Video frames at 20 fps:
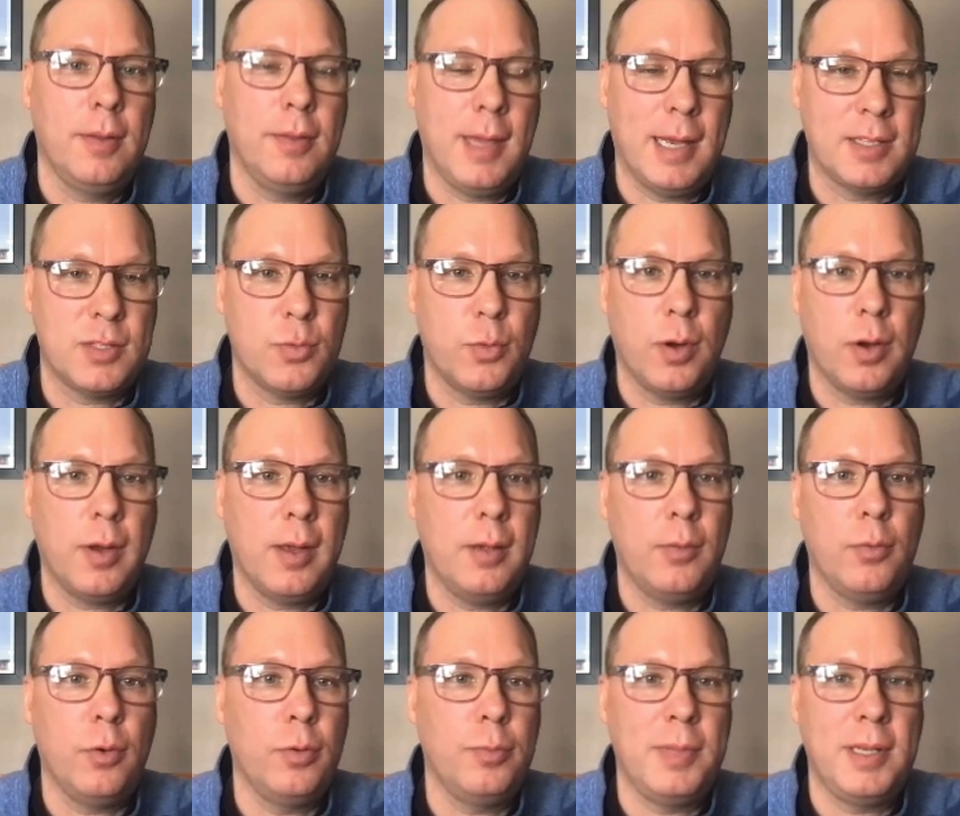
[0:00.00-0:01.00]
that's where
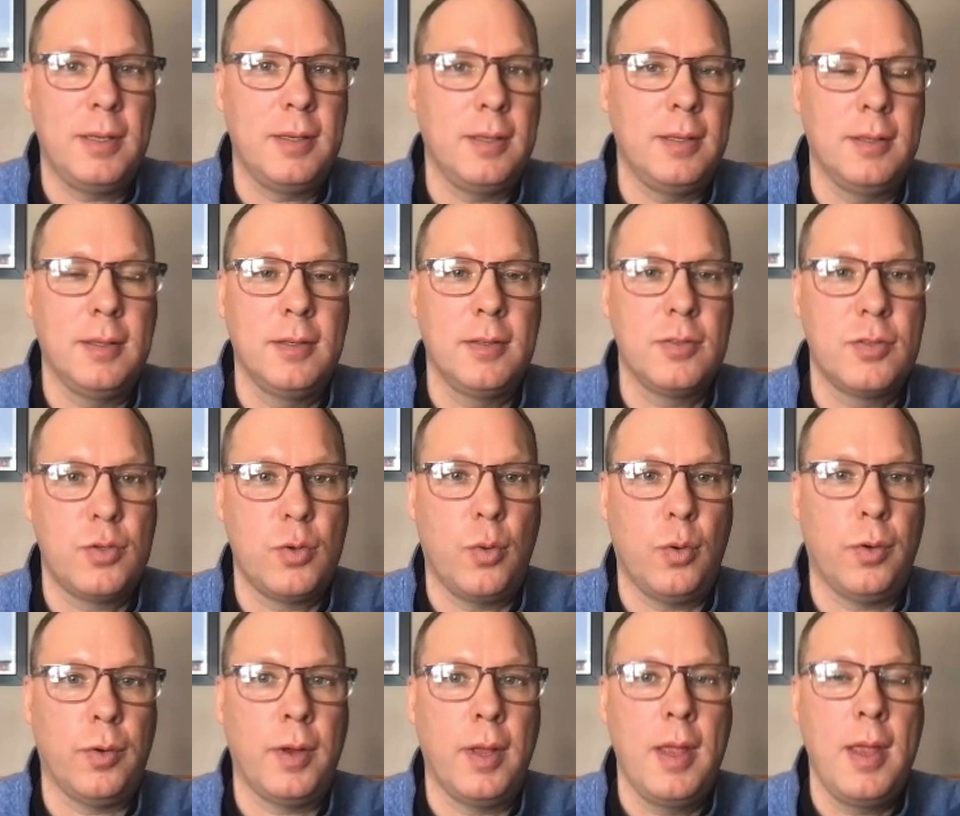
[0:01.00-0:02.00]
it will be
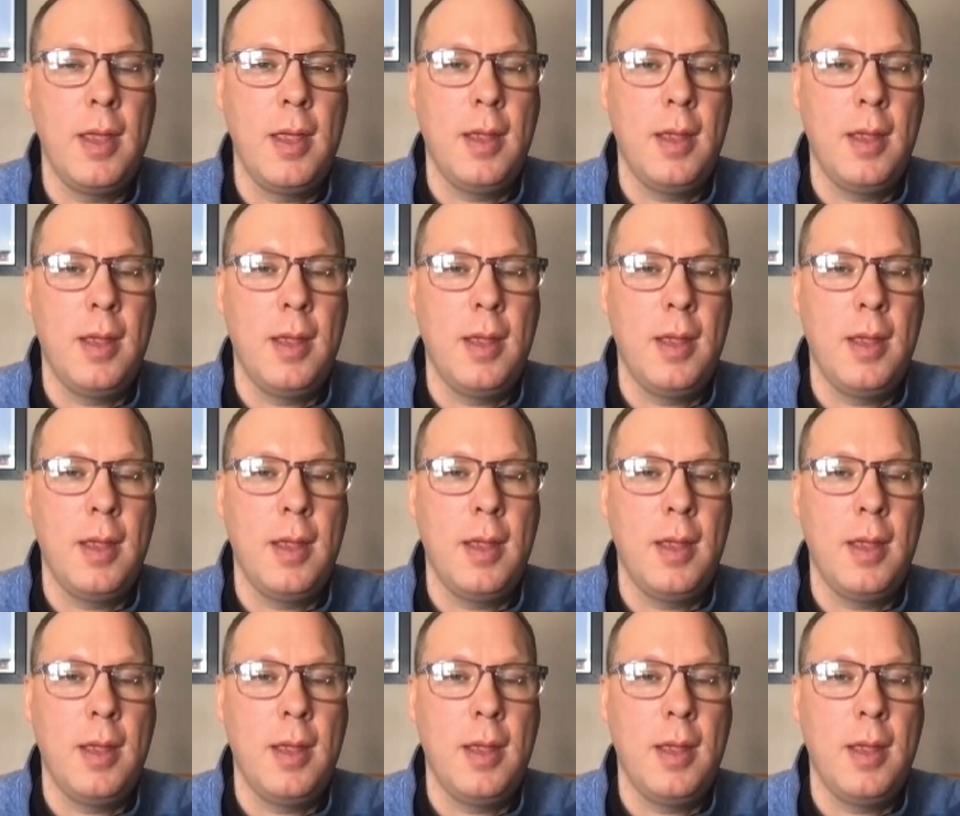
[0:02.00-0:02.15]
stored.